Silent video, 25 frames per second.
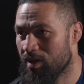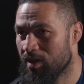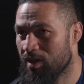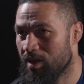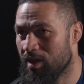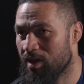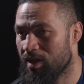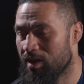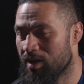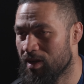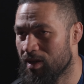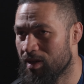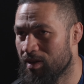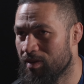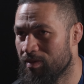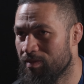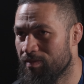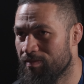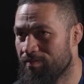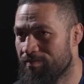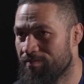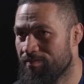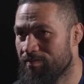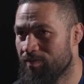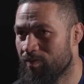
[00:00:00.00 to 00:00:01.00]
And
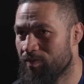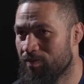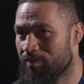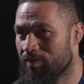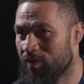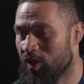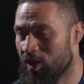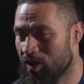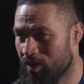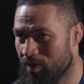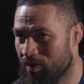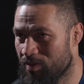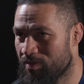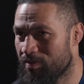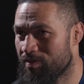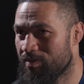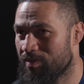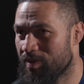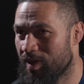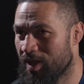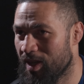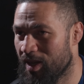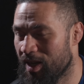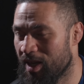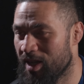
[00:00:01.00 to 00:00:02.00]
you know,
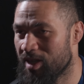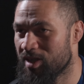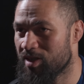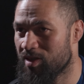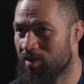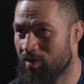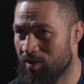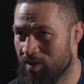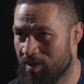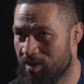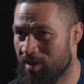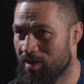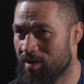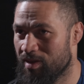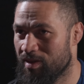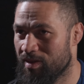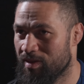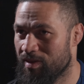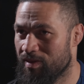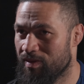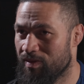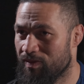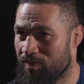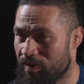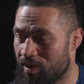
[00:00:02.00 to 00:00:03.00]
he's looked
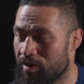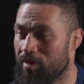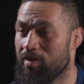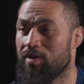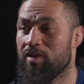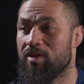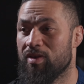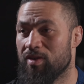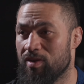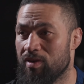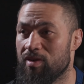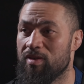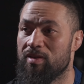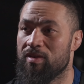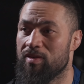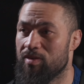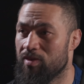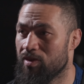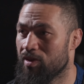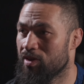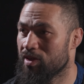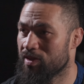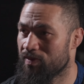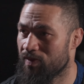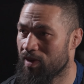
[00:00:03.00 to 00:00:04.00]
very good in all
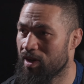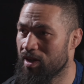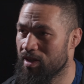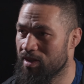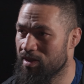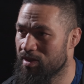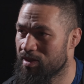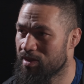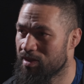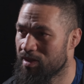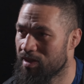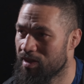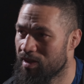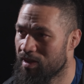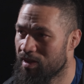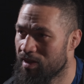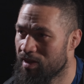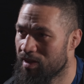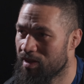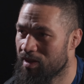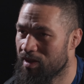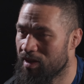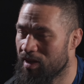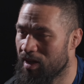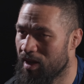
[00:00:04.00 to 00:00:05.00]
those fights.
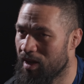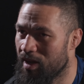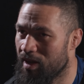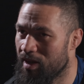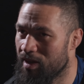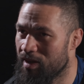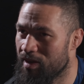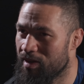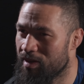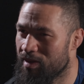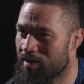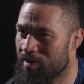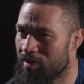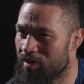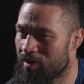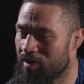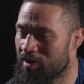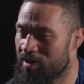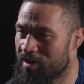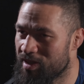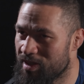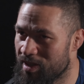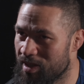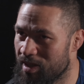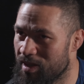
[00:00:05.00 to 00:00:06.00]
And you
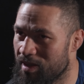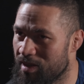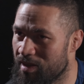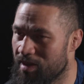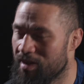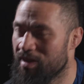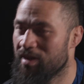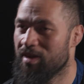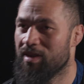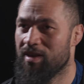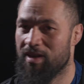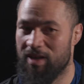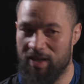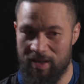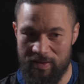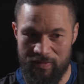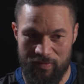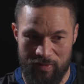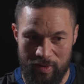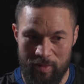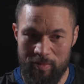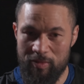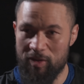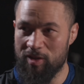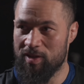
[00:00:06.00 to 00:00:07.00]
could see, like
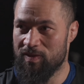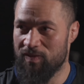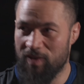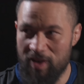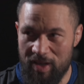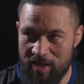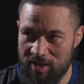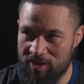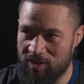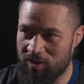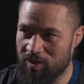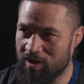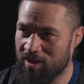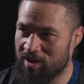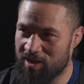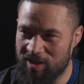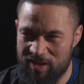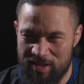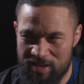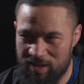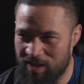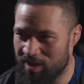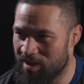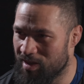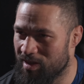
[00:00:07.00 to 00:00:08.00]
from those fights, you can
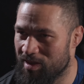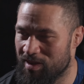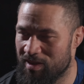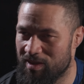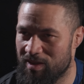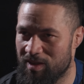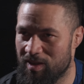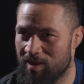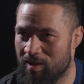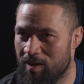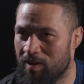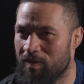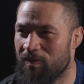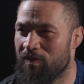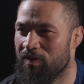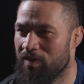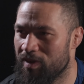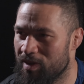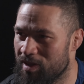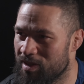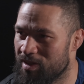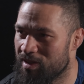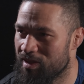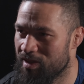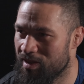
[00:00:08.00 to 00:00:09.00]
just see the
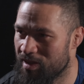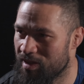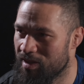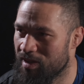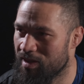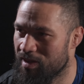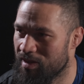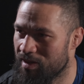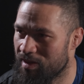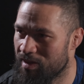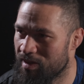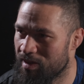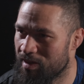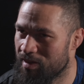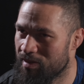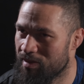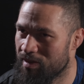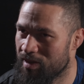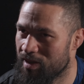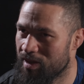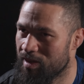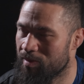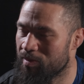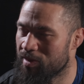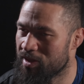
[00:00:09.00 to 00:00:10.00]
confidence in
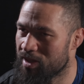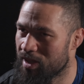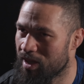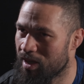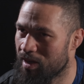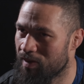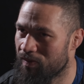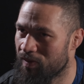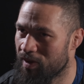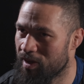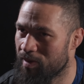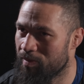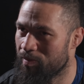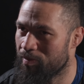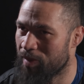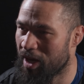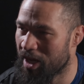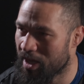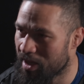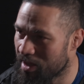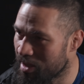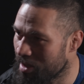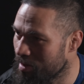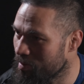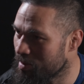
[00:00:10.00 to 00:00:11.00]
himself and
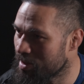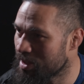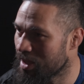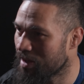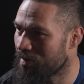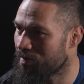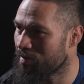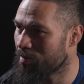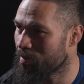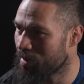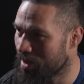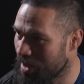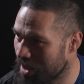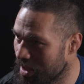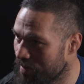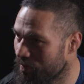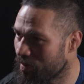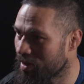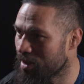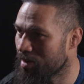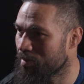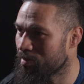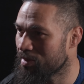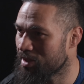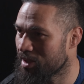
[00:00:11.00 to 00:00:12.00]
backing himself and believing
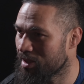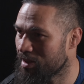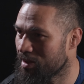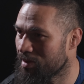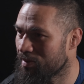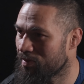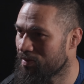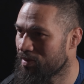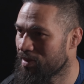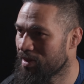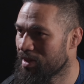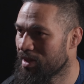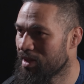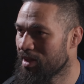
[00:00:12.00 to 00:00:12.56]
in himself.